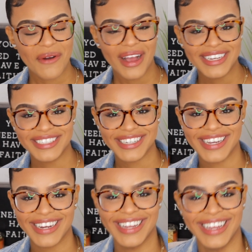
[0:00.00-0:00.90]

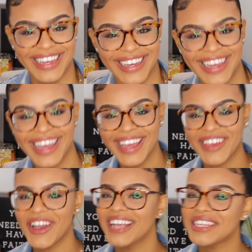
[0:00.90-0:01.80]
question.
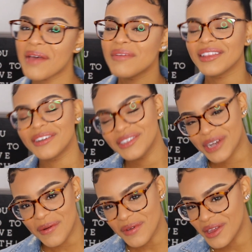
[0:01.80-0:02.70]
You guys had me a little
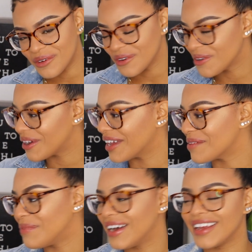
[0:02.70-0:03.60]
trouble there real quick,
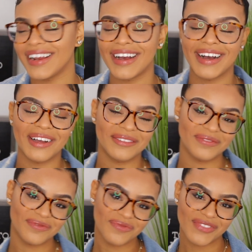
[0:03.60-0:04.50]
but
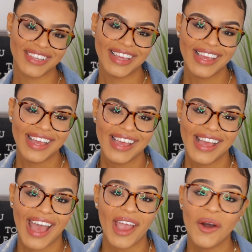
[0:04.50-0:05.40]
I
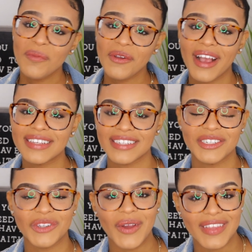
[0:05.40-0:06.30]
hope you guys
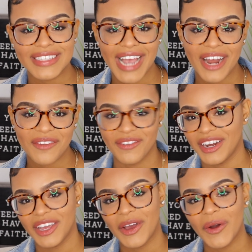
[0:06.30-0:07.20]
enjoyed this kind of
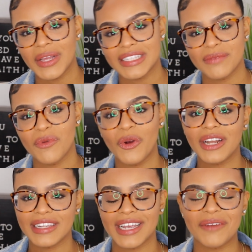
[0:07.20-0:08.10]
video. It's a more
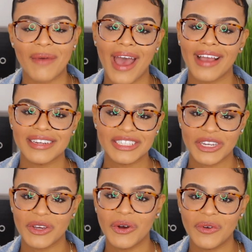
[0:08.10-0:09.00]
laid back,
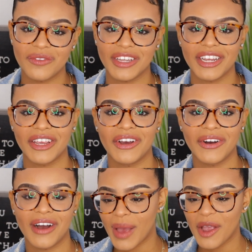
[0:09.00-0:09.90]
chill video.
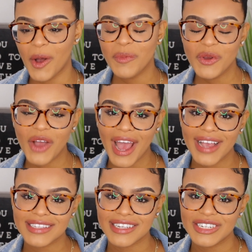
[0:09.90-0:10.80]
I hope you
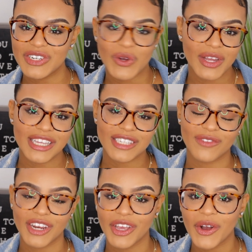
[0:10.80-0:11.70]
guys enjoyed this
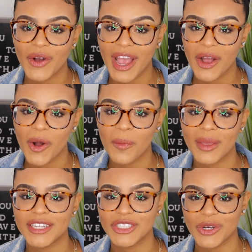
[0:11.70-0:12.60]
video. I hope
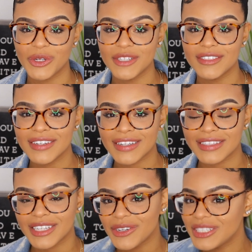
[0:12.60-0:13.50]
it showed you a
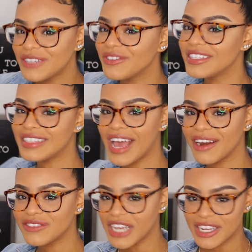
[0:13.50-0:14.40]
little different
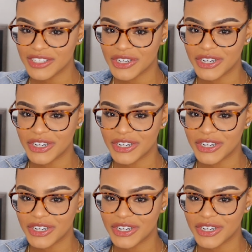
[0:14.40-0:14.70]
side of Chili's